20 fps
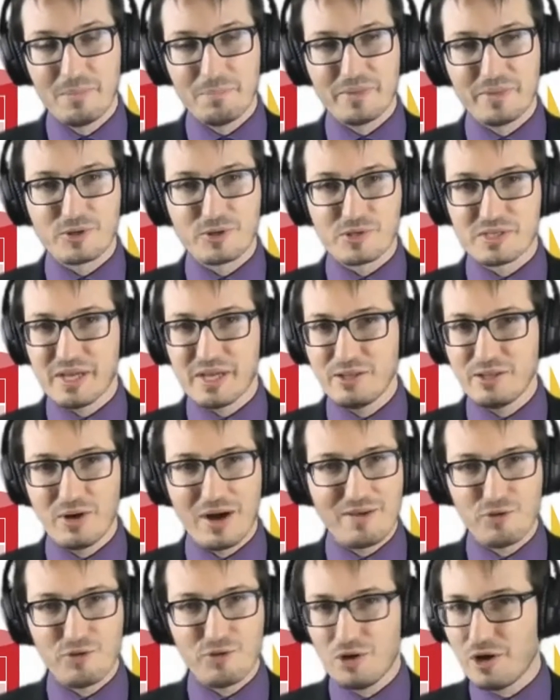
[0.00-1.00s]
because then you
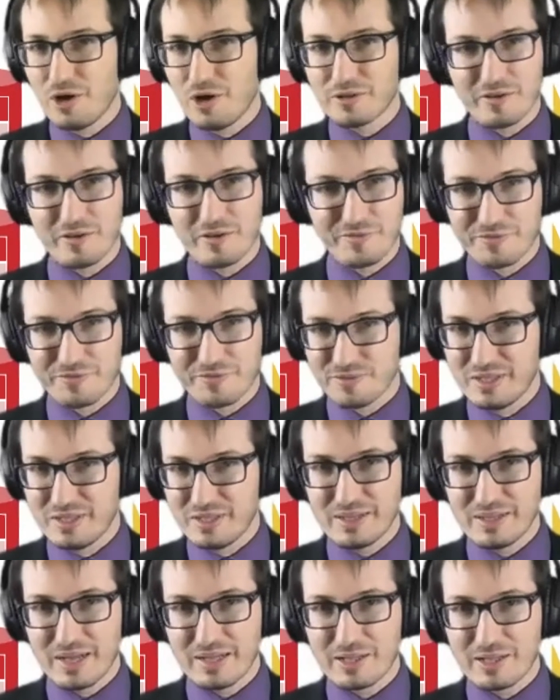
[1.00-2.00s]
have a lot of
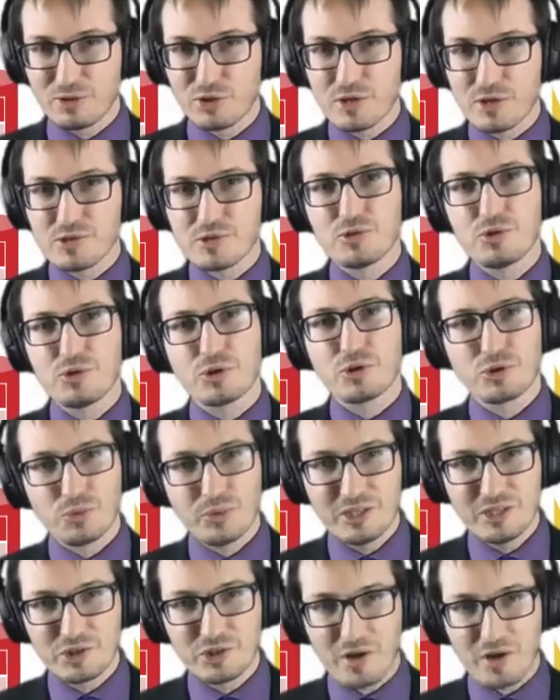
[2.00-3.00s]
data that doesn't talk to
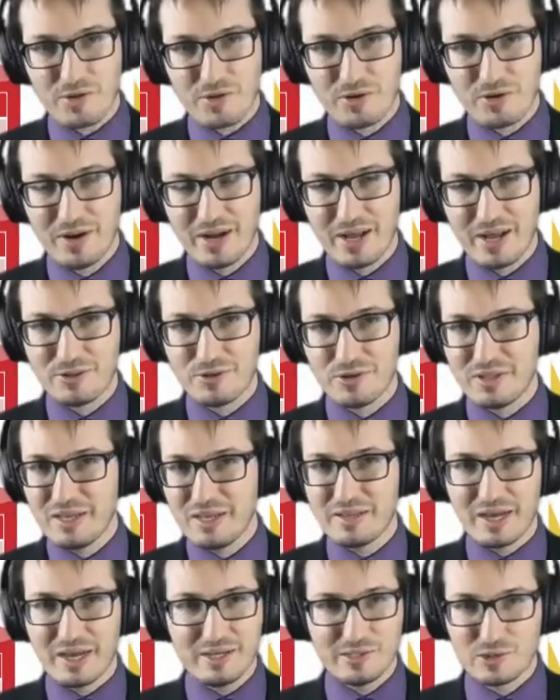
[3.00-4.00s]
each other, and the
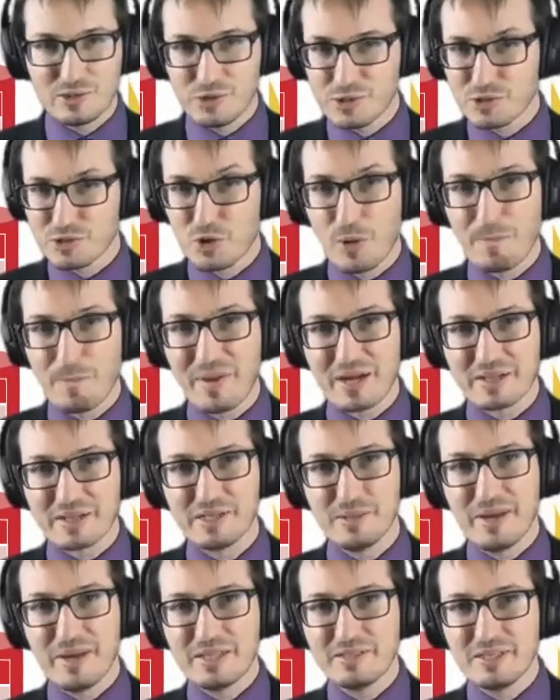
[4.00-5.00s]
data is just
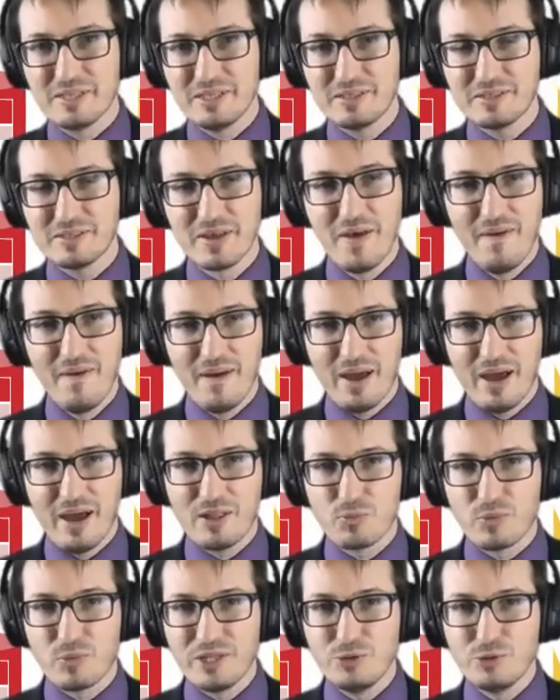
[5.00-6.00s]
compartmented.
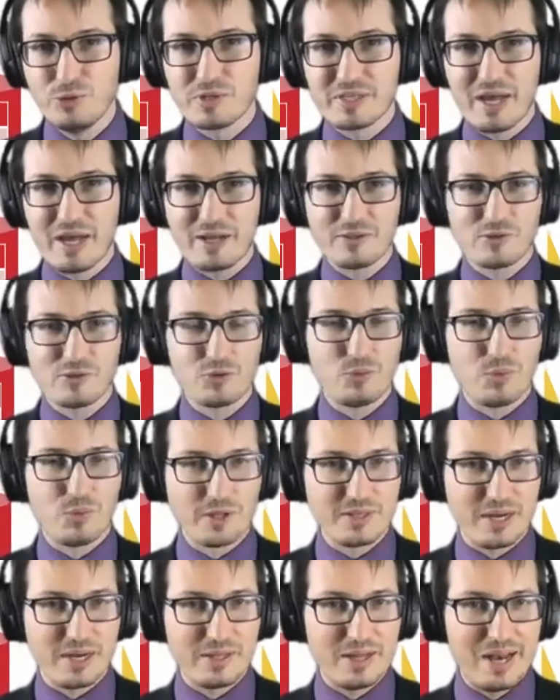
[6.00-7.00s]
And when you start to
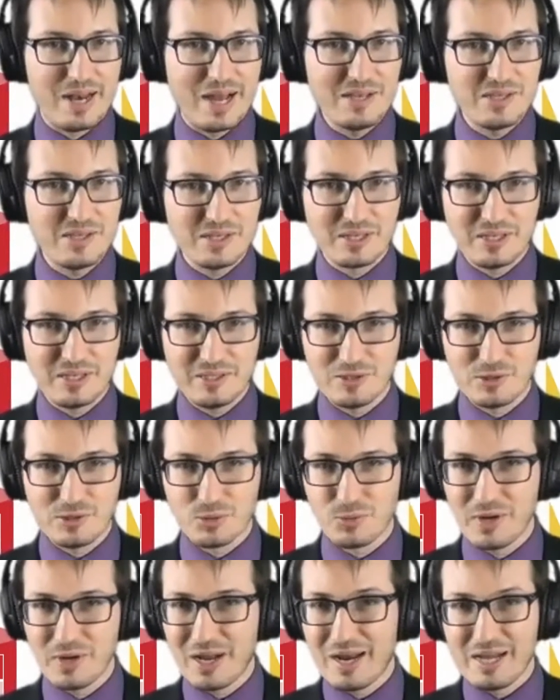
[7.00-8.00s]
want analyzing it, you
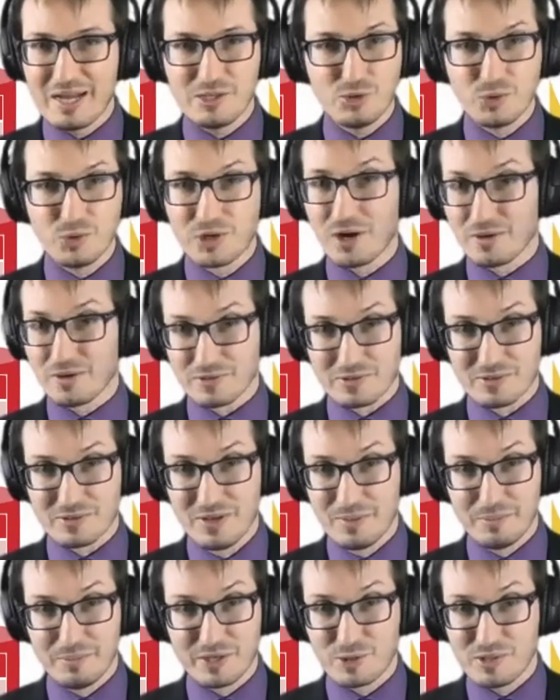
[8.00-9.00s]
realize you can't
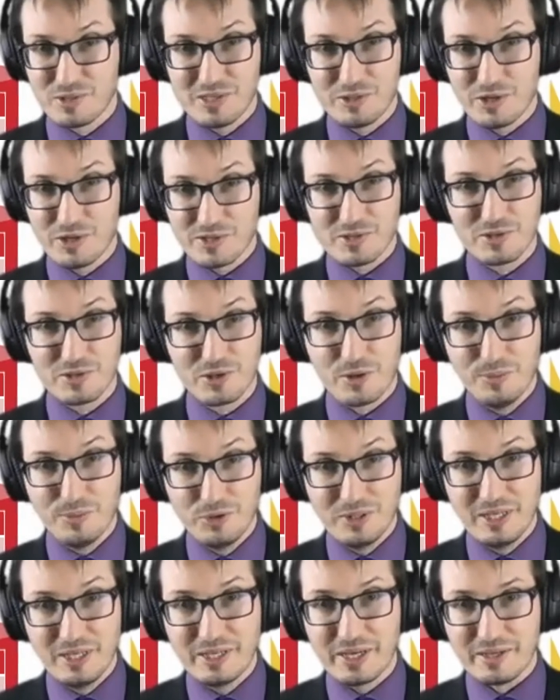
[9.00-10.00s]
because it doesn't
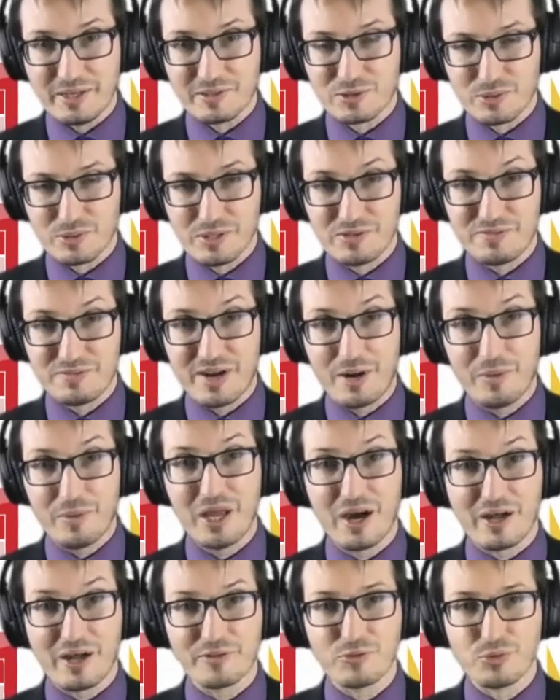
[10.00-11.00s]
communicate. So it's very
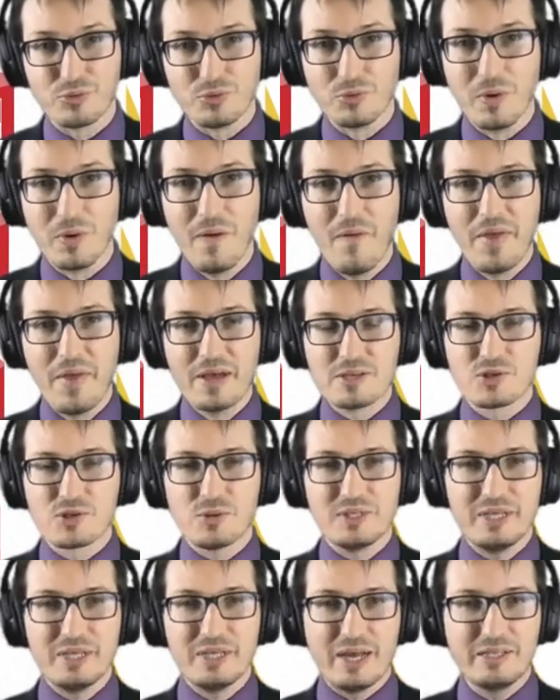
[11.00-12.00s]
hard to do. So
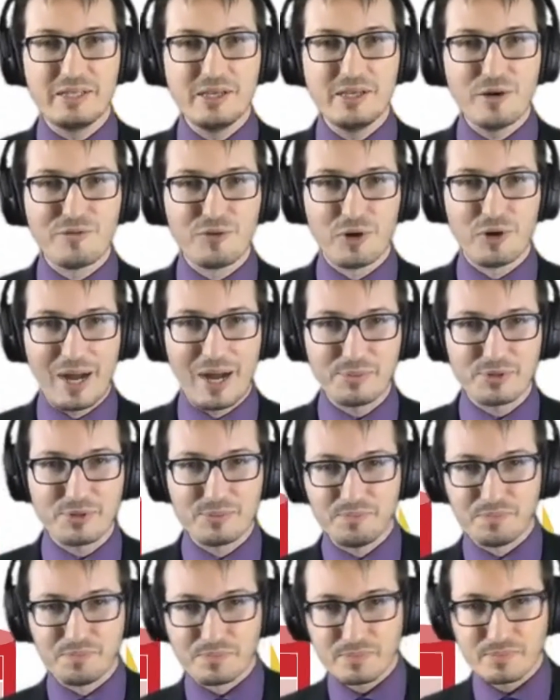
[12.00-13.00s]
the idea of OLAP
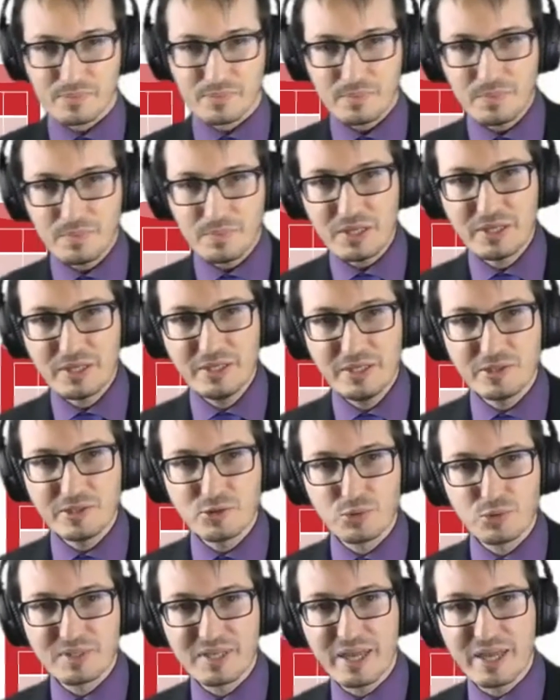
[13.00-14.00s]
is
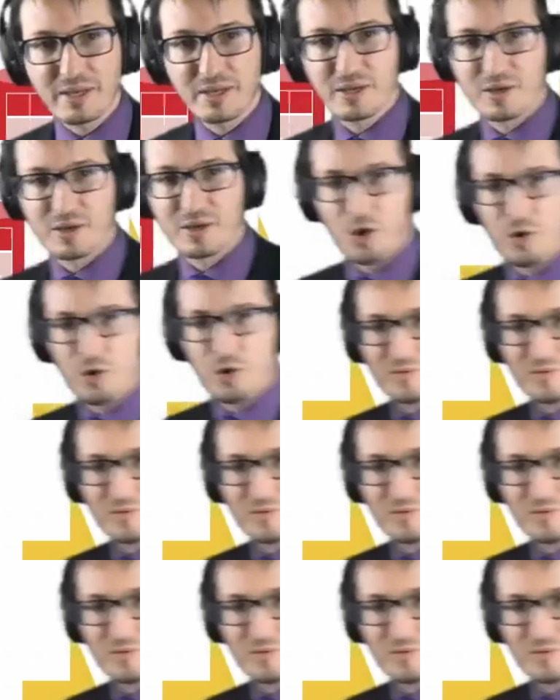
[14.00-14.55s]
to take all